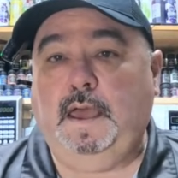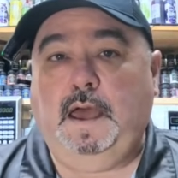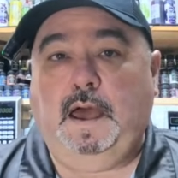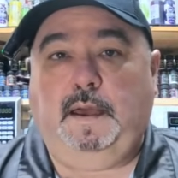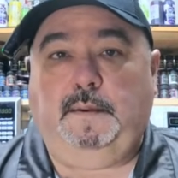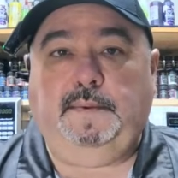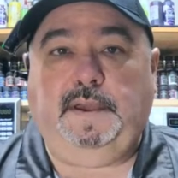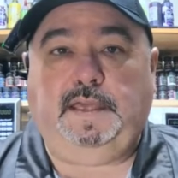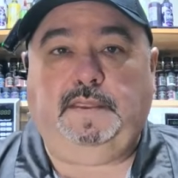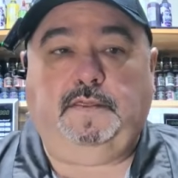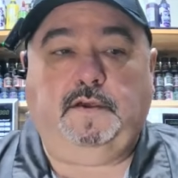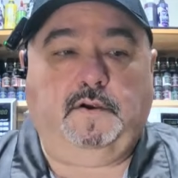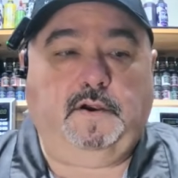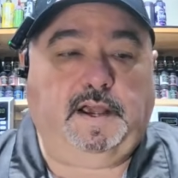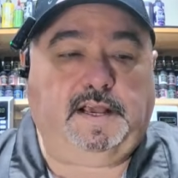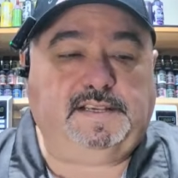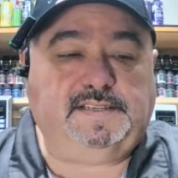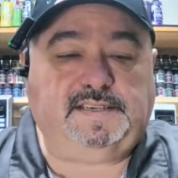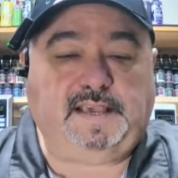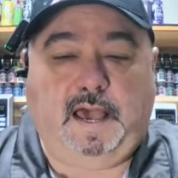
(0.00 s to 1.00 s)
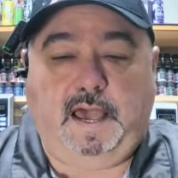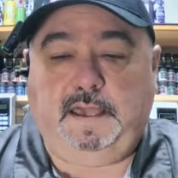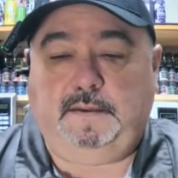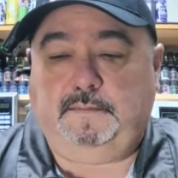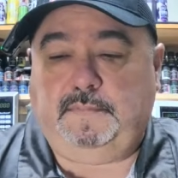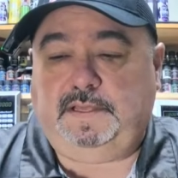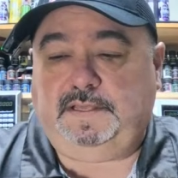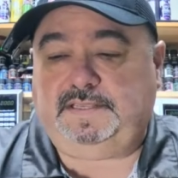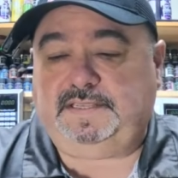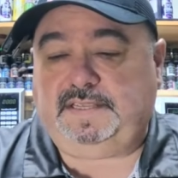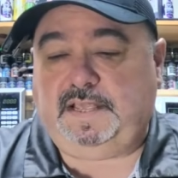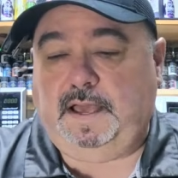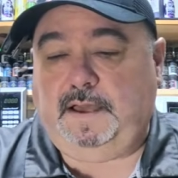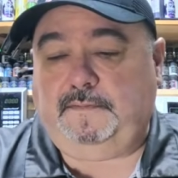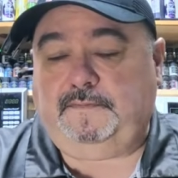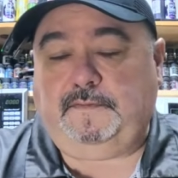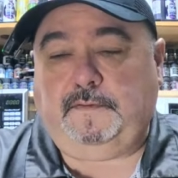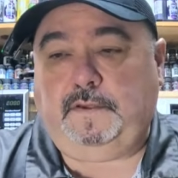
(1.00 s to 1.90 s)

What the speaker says: I mean, their excitement and stuff.